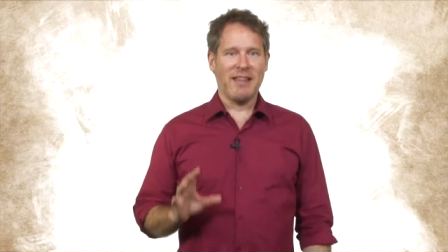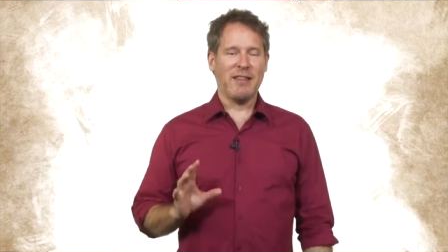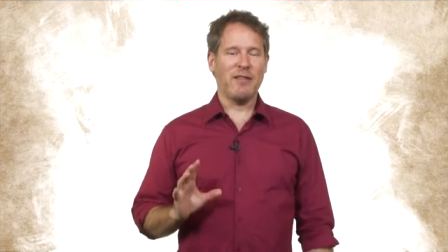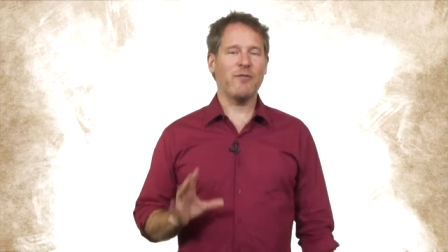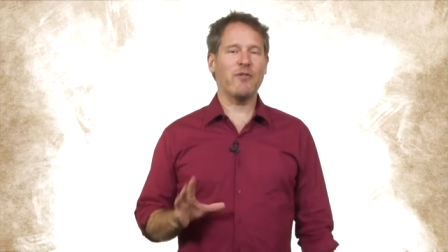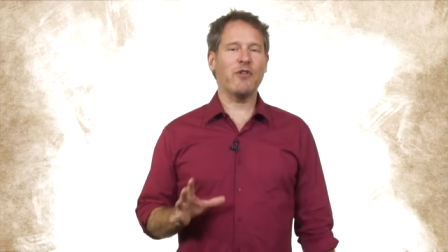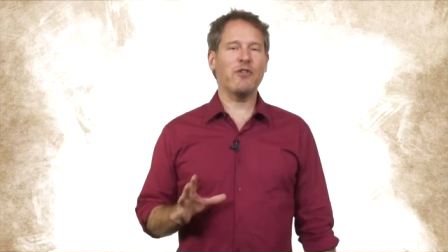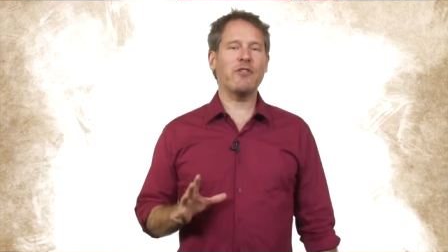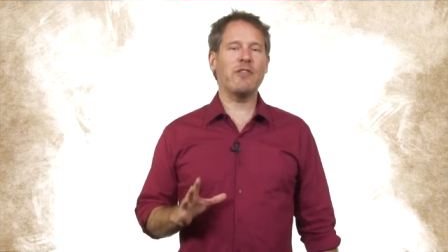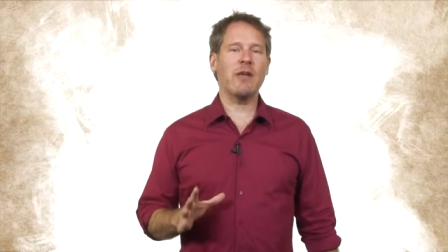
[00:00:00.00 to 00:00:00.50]
The
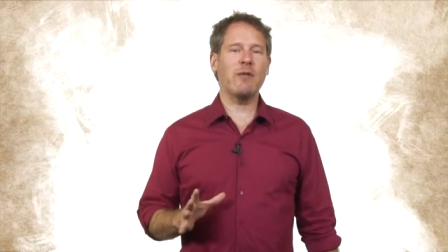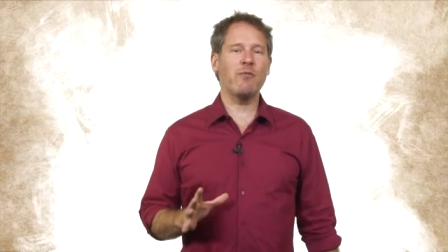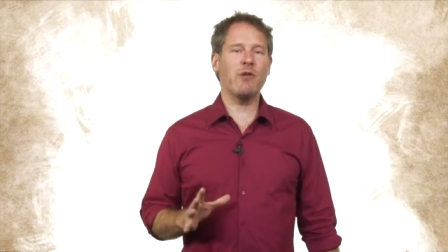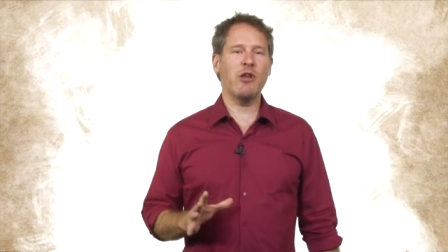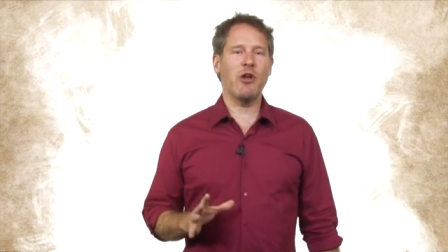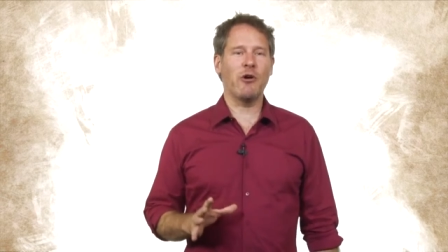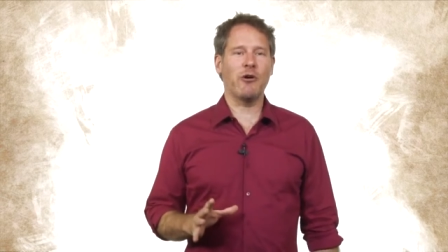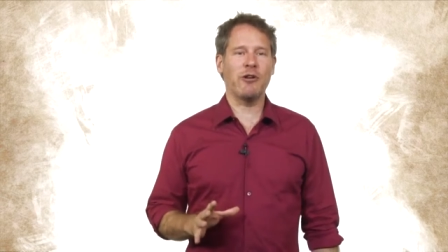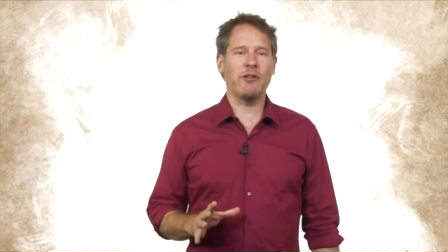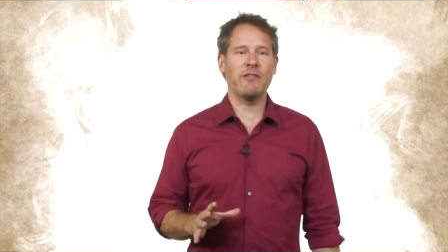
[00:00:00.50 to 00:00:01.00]
first thing we
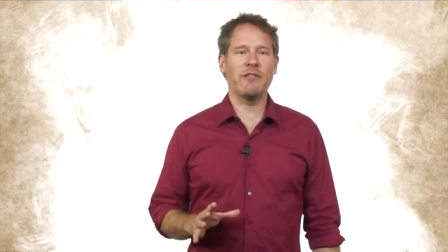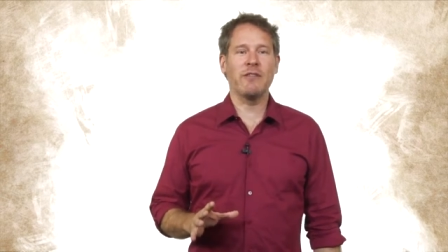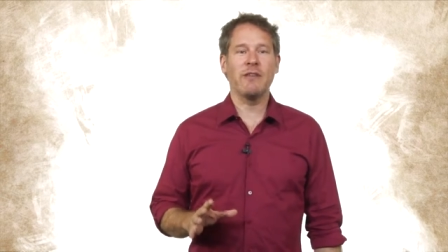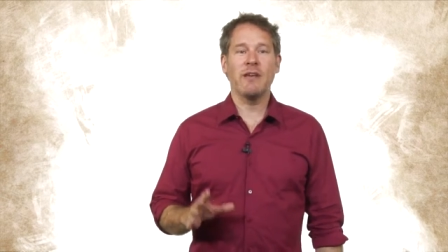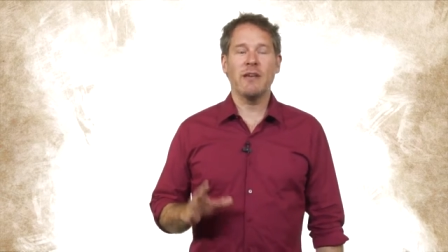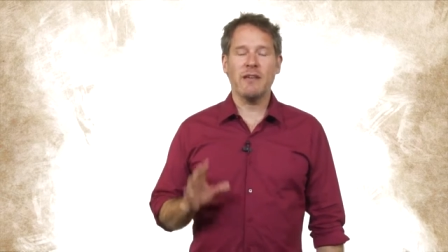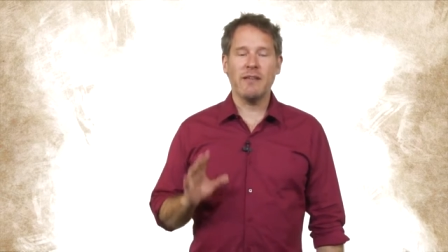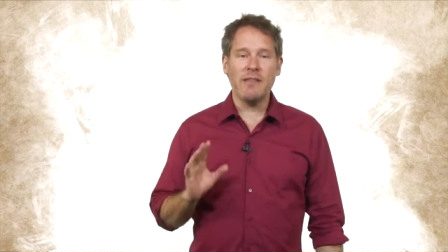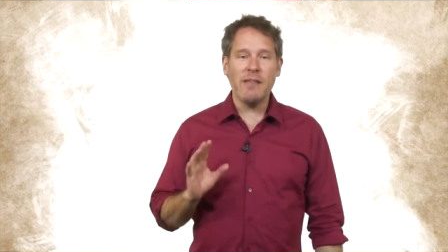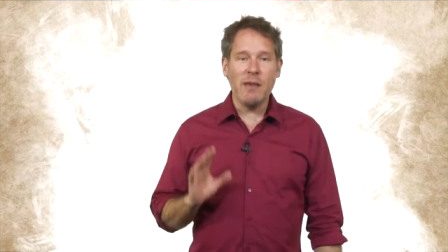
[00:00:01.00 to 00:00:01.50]
notice
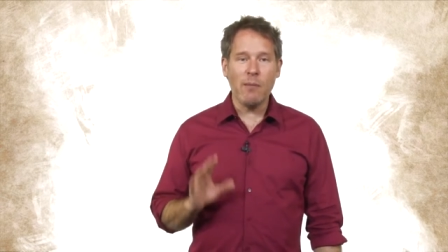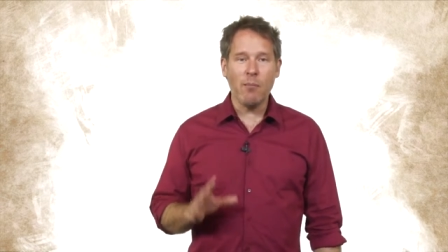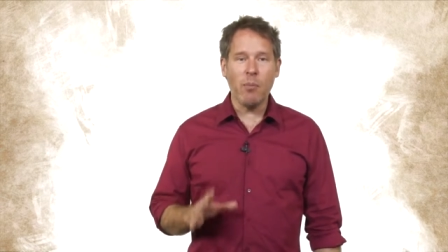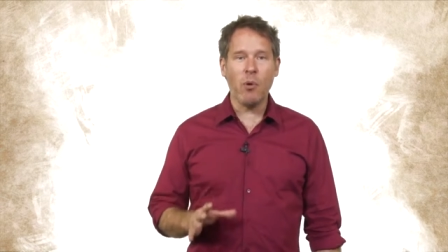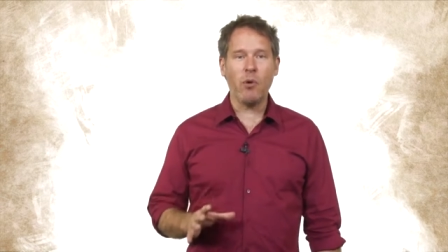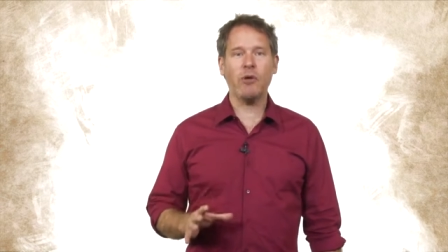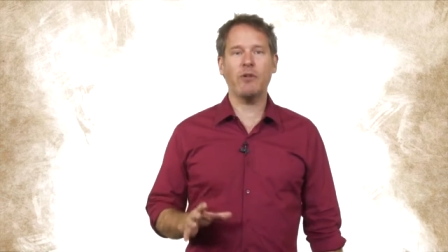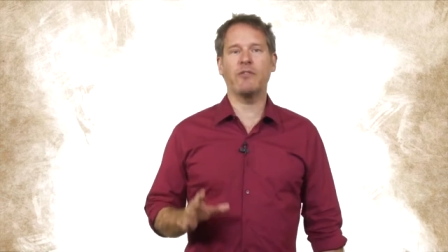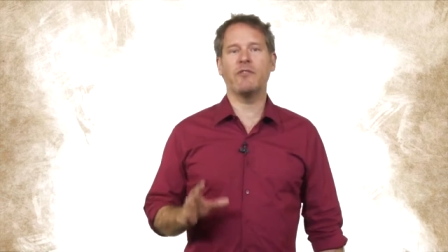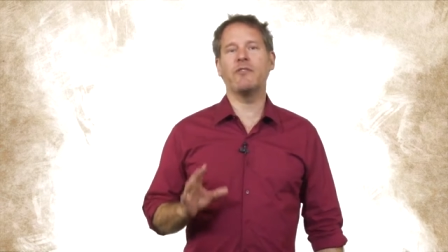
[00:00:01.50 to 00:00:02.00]
is the
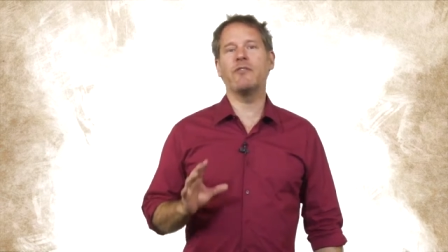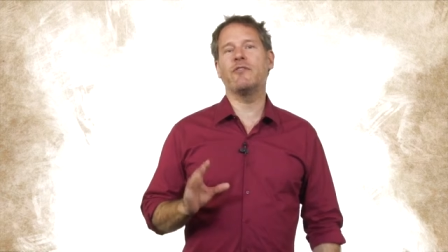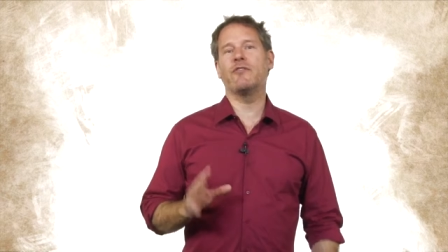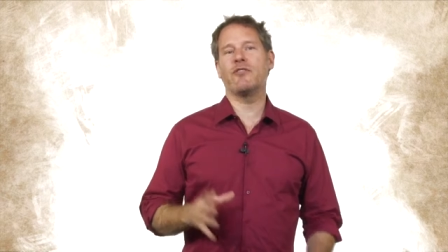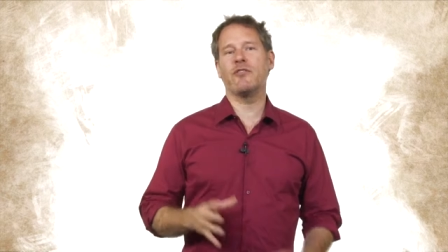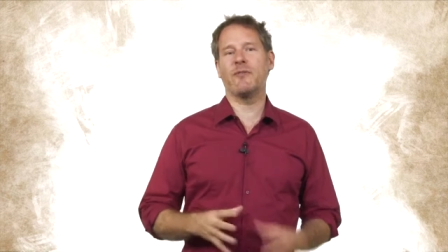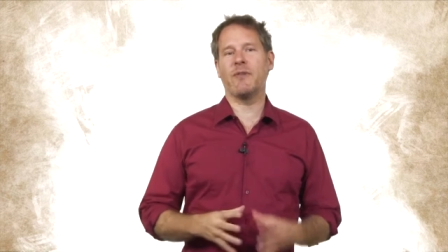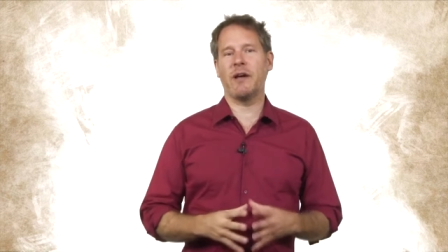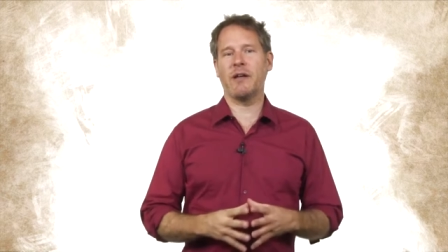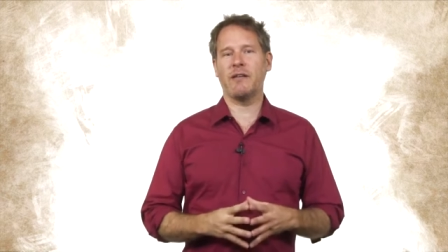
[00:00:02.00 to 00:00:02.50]
importance
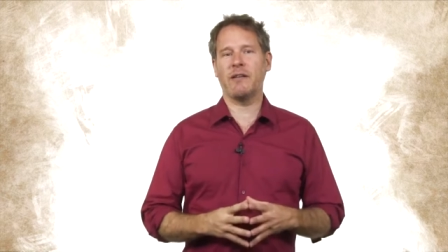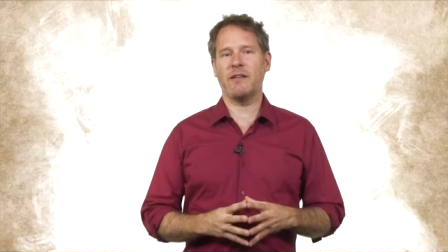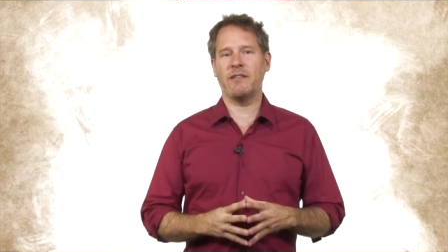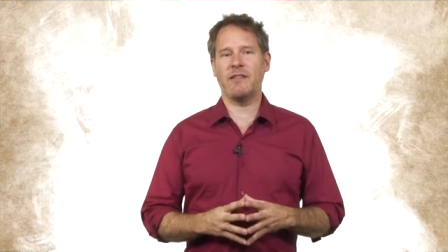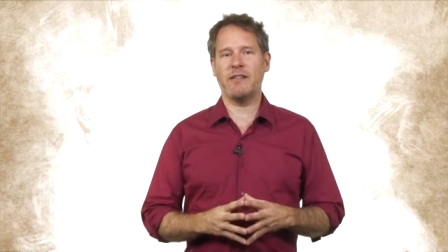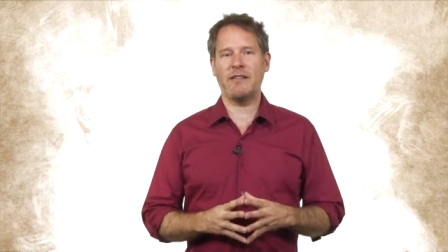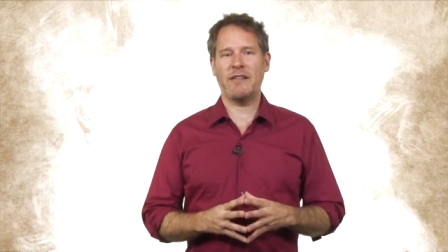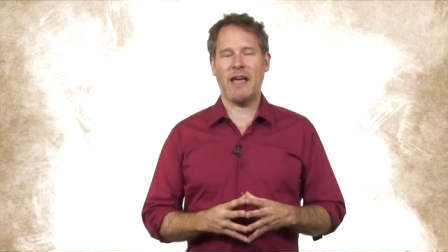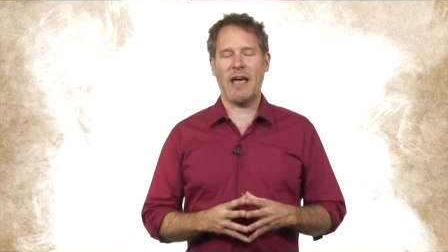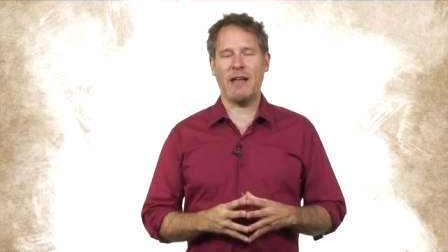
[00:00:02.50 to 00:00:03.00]
Cervantes
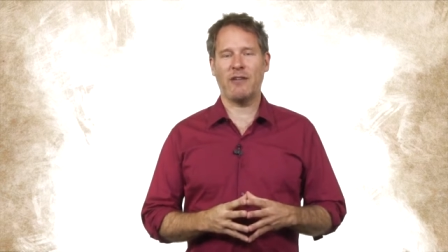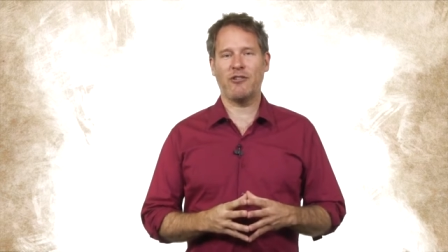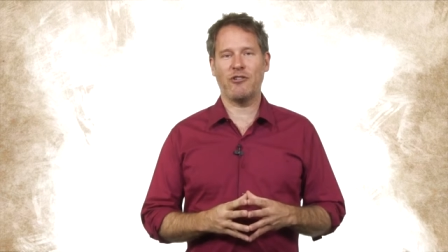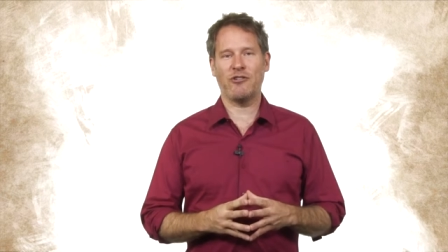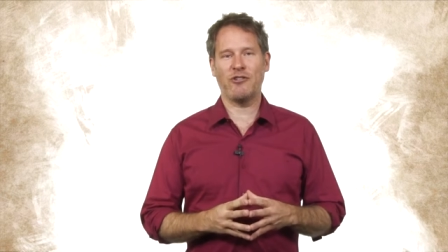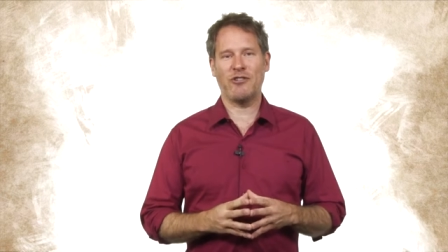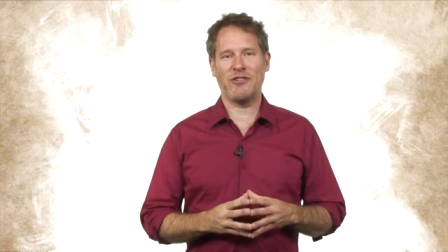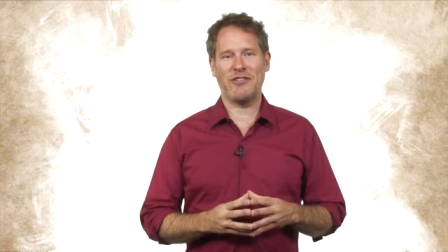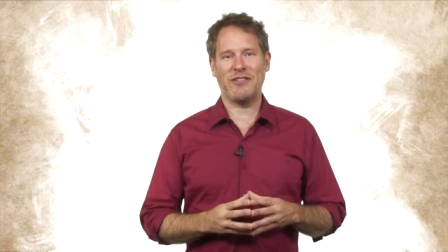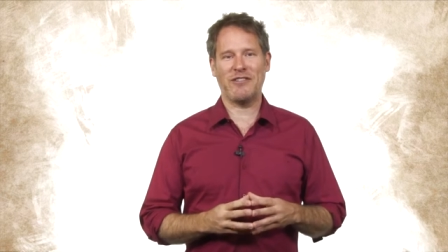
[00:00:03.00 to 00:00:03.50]

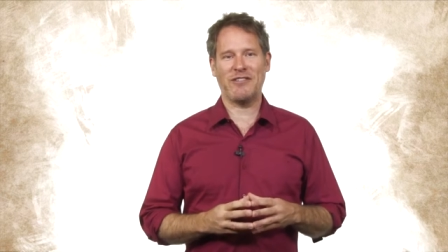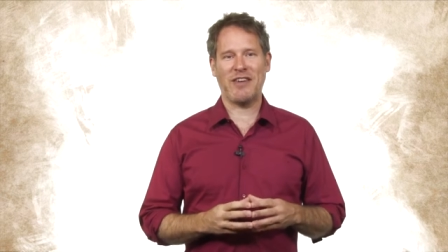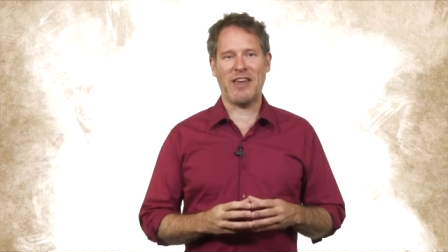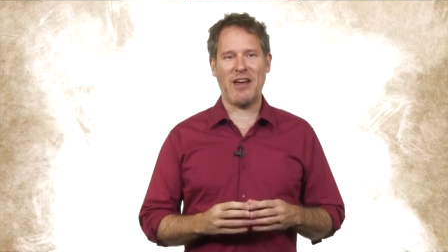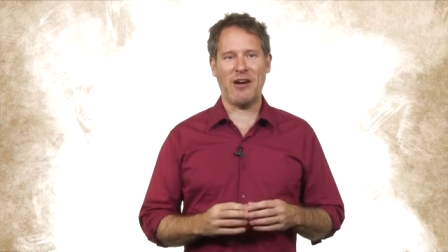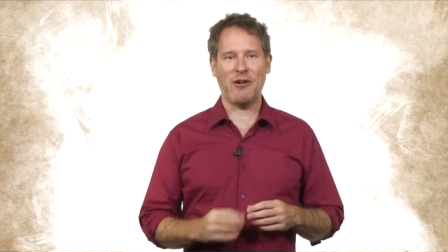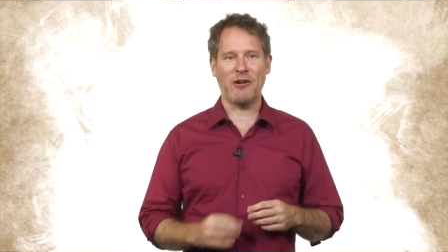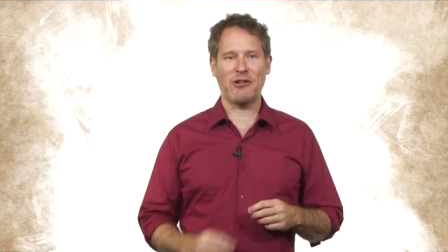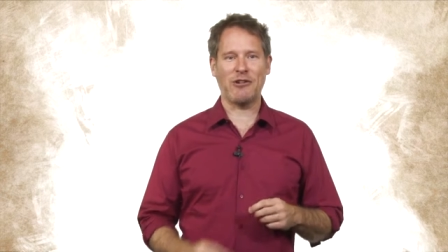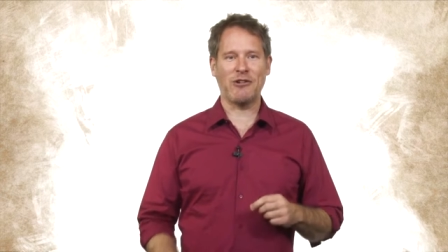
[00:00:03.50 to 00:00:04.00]
attaches to this
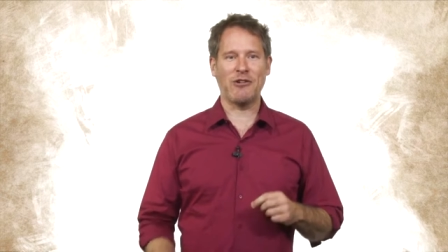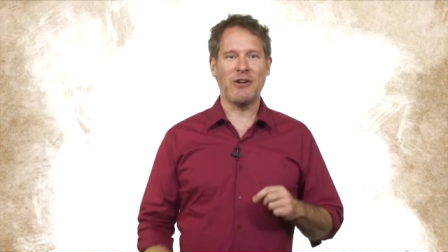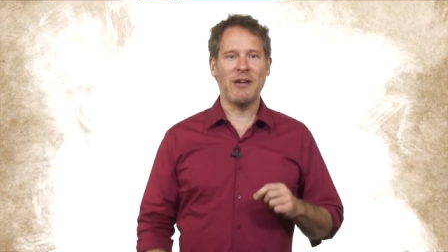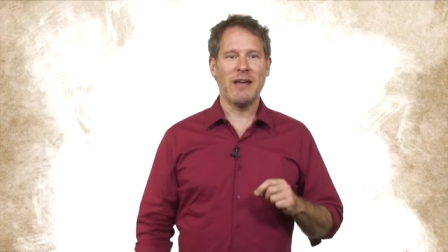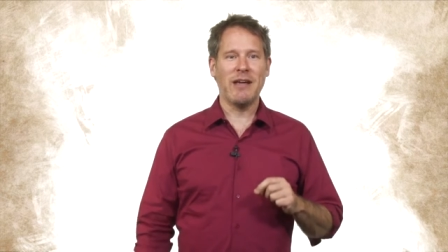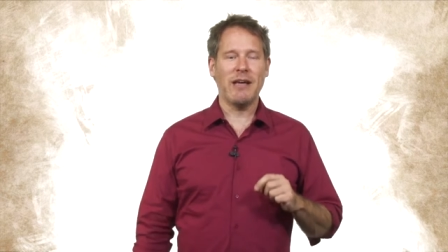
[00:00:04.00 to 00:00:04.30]
character.